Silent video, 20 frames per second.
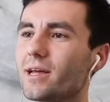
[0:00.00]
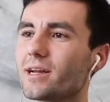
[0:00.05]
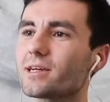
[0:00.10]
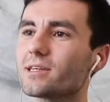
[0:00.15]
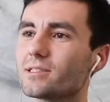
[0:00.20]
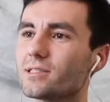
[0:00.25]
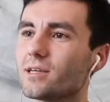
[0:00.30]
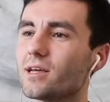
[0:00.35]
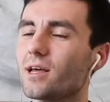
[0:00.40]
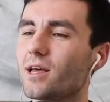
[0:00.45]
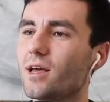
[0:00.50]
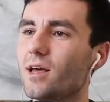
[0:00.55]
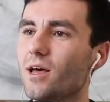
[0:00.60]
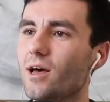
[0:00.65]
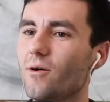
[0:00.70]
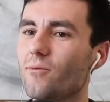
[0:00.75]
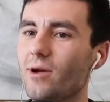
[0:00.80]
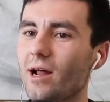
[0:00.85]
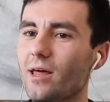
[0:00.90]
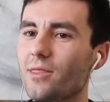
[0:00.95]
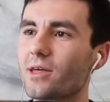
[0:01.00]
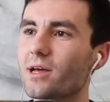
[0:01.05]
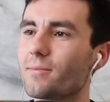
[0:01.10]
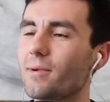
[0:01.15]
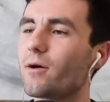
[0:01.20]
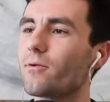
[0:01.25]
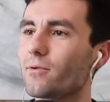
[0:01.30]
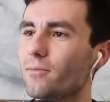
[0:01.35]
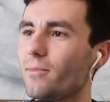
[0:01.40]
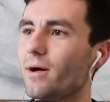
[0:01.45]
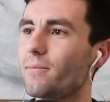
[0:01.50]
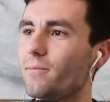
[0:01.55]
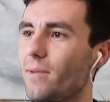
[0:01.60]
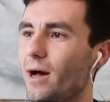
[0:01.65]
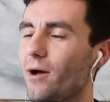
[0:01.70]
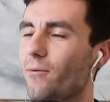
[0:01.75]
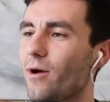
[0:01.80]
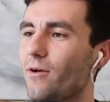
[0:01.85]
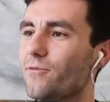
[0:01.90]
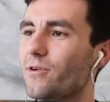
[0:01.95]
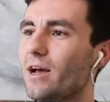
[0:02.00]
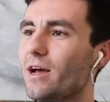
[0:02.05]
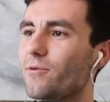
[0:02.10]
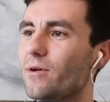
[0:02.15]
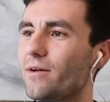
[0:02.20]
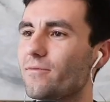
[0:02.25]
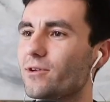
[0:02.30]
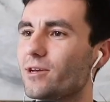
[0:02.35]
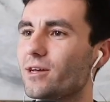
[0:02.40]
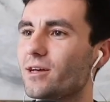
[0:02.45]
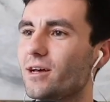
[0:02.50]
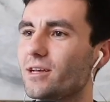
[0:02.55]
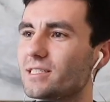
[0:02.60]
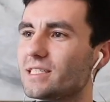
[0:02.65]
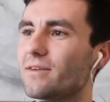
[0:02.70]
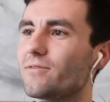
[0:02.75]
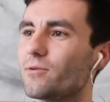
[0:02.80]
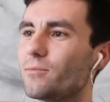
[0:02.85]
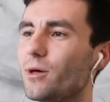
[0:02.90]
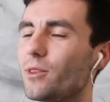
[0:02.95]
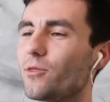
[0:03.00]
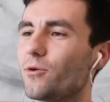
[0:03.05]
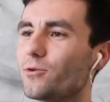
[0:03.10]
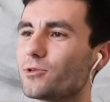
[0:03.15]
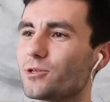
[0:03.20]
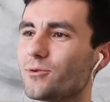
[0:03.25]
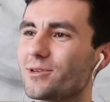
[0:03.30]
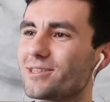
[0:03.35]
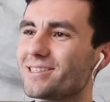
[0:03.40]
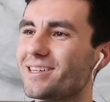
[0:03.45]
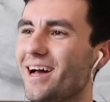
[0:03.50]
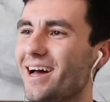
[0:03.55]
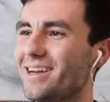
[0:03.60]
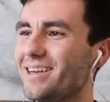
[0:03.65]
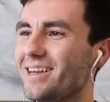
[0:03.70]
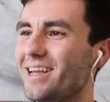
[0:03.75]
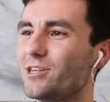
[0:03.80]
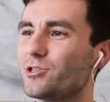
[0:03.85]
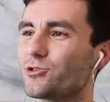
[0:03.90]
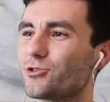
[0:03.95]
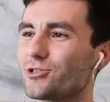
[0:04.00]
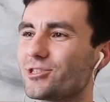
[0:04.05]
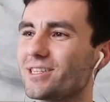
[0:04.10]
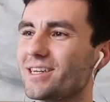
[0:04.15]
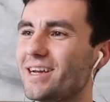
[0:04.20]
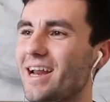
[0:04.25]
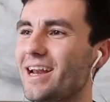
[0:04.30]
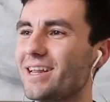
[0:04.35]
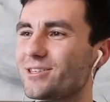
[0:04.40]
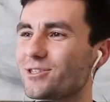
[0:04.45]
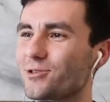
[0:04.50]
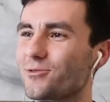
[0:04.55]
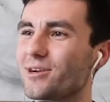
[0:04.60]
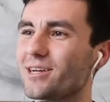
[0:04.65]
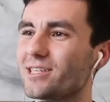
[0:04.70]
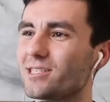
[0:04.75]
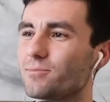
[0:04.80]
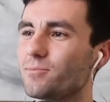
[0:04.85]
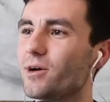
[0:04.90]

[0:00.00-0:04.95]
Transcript: Because when I think about my wife and I, we have a 7-month-old, so he's not interested in any screens.